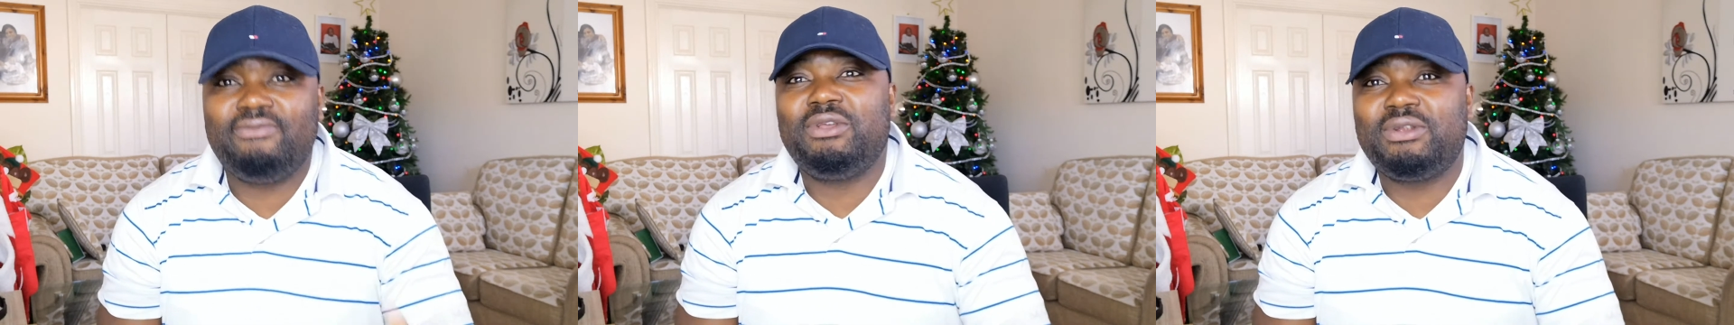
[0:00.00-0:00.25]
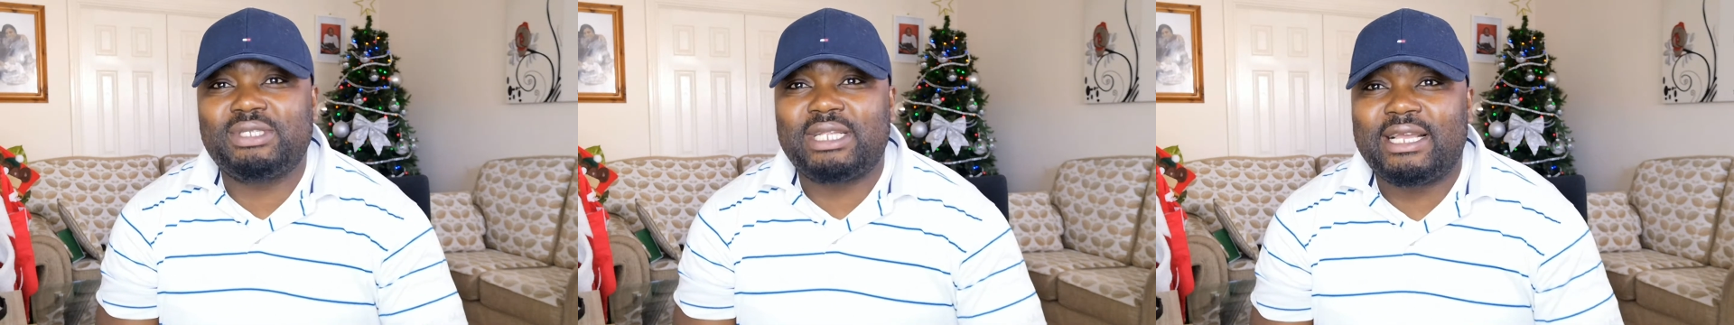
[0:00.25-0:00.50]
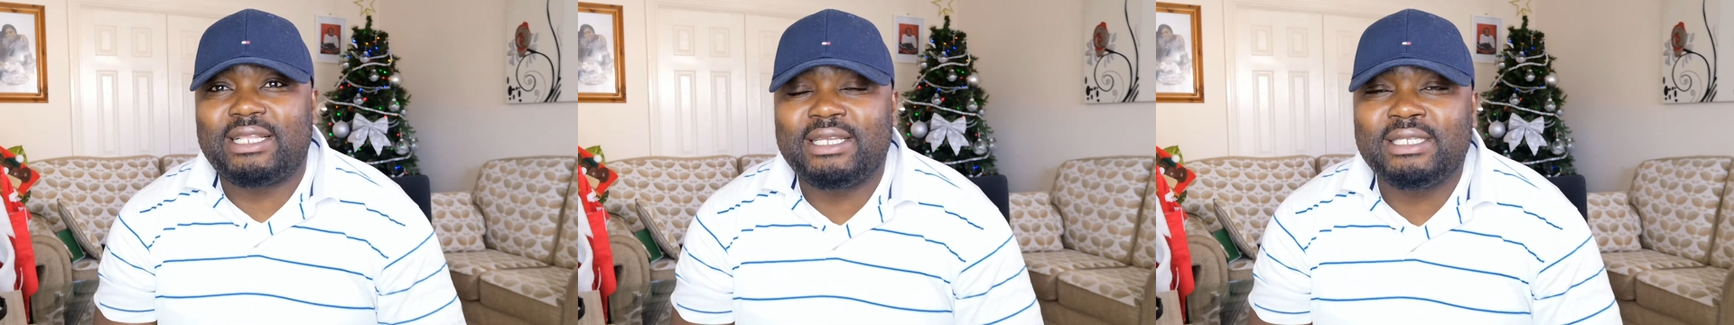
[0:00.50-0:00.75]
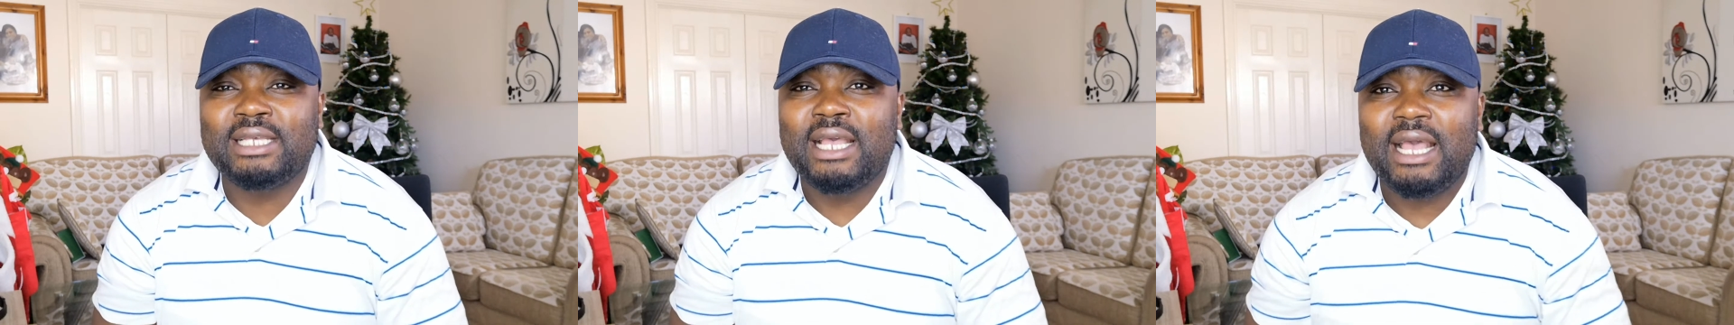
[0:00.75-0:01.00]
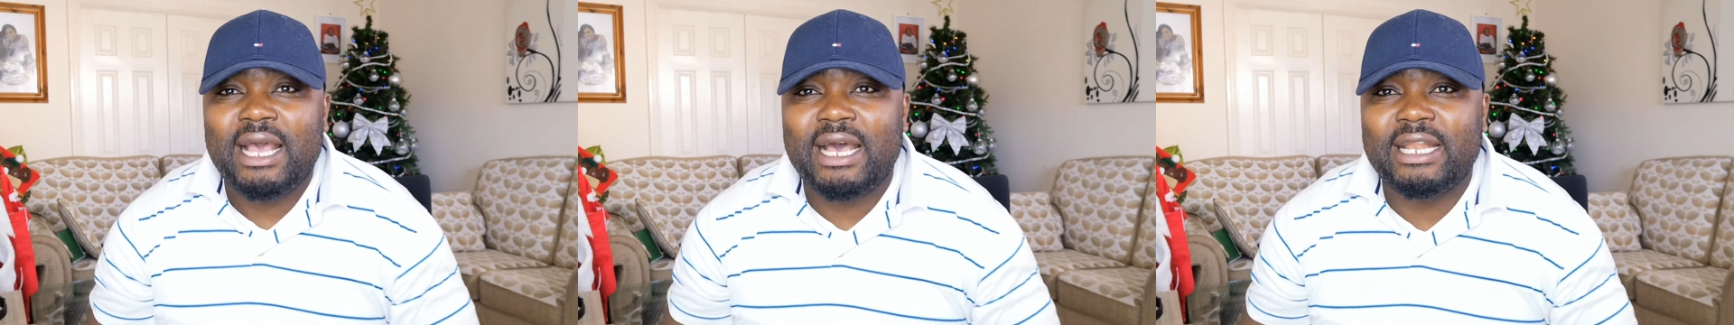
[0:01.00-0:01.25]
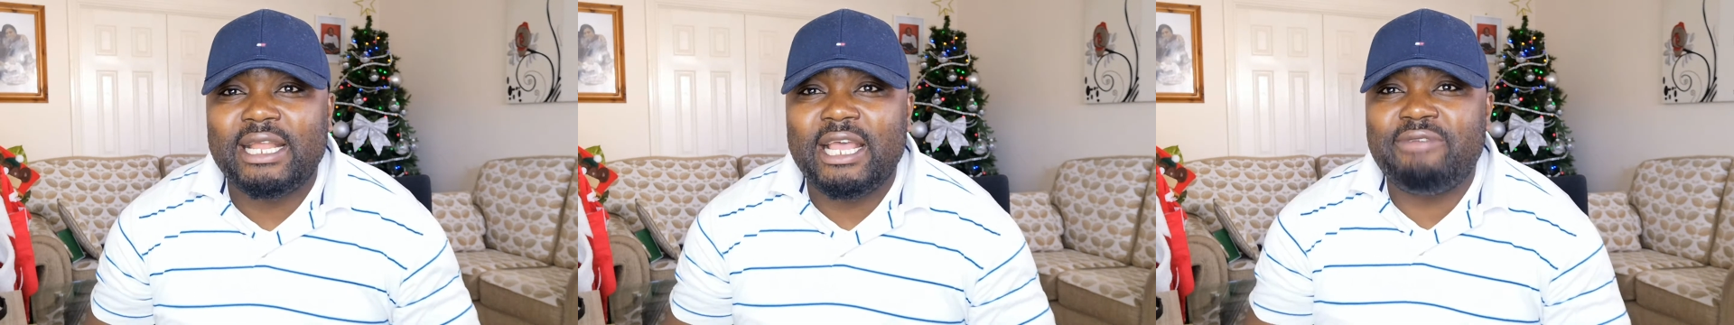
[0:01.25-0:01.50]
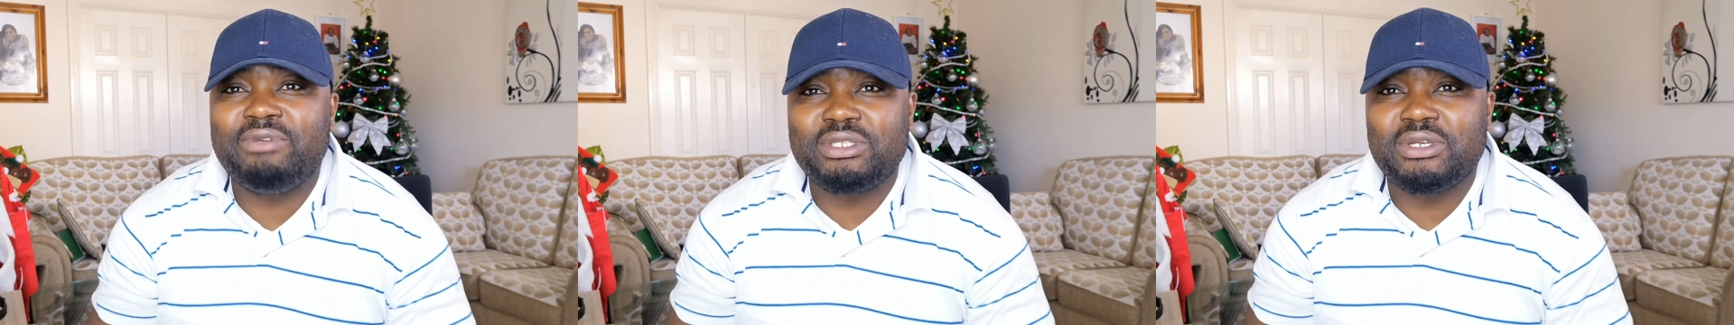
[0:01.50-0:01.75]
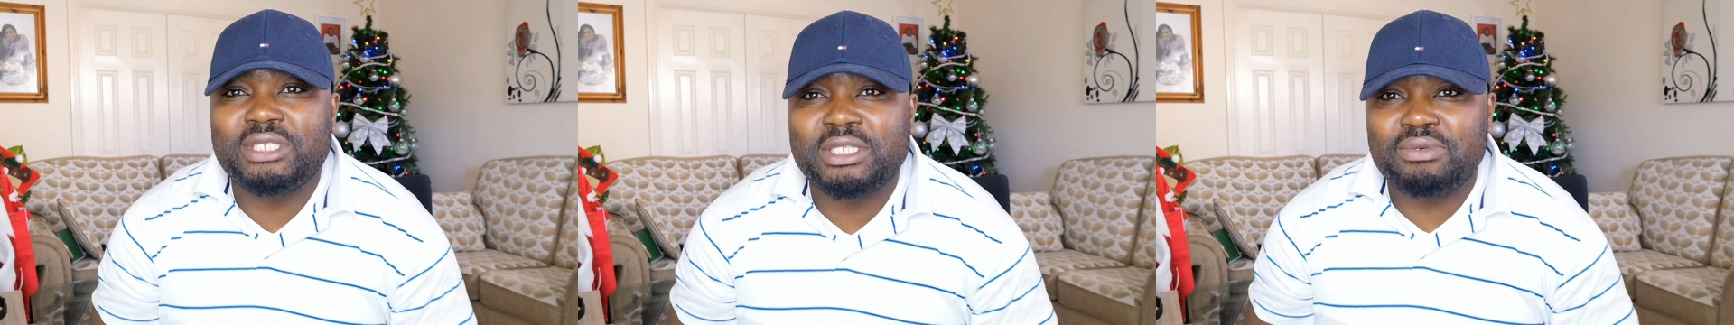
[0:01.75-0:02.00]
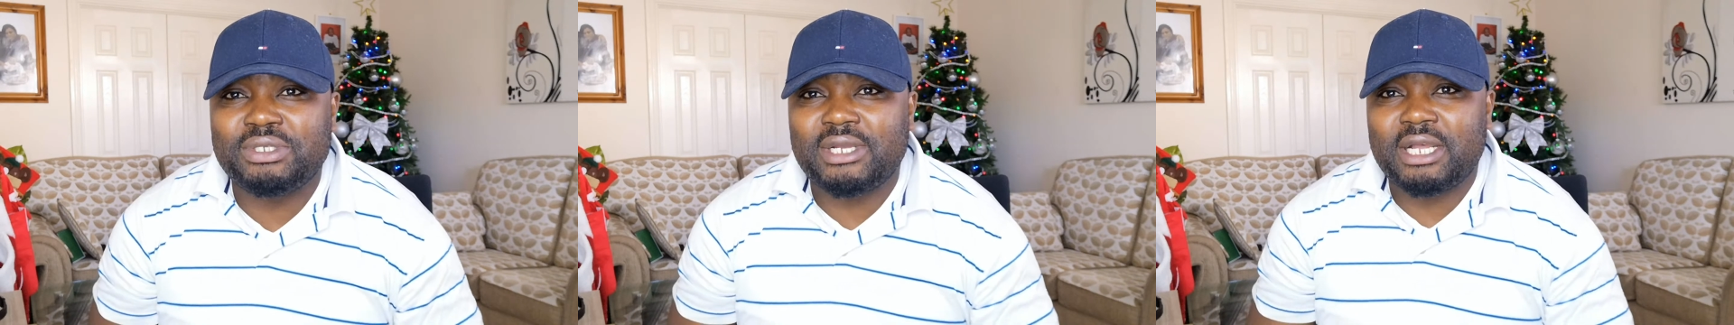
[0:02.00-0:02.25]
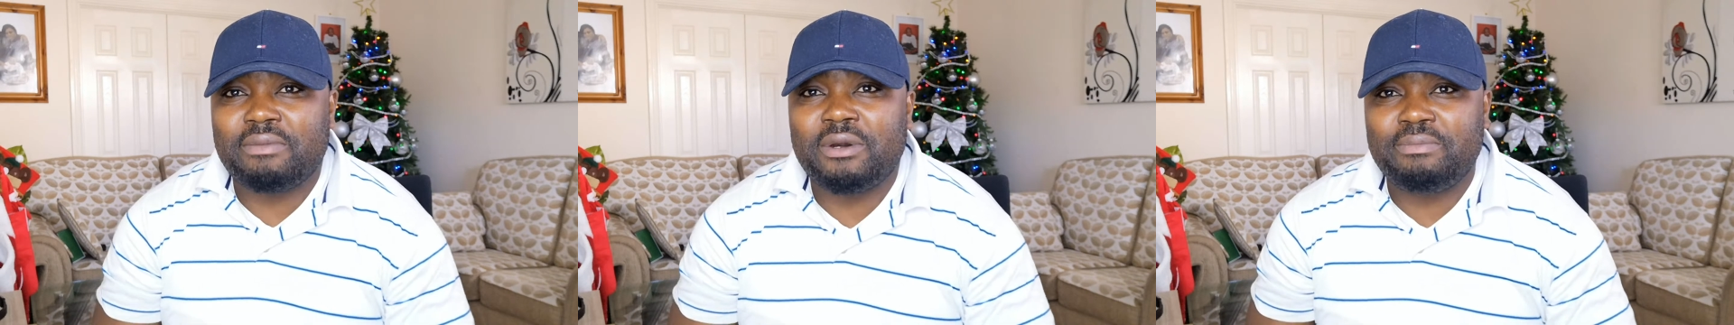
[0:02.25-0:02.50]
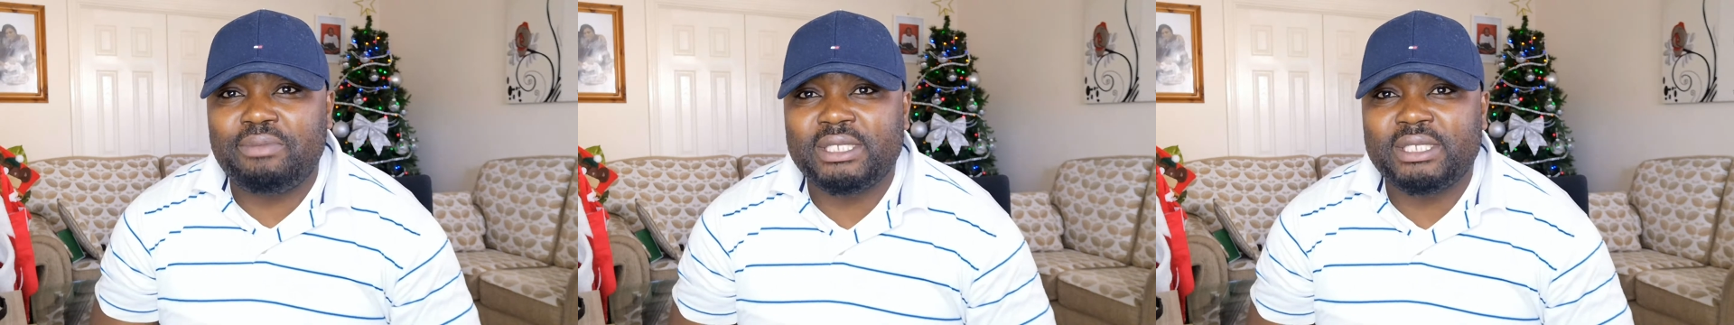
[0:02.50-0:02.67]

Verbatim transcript: videos like this, and every Thursday we talk about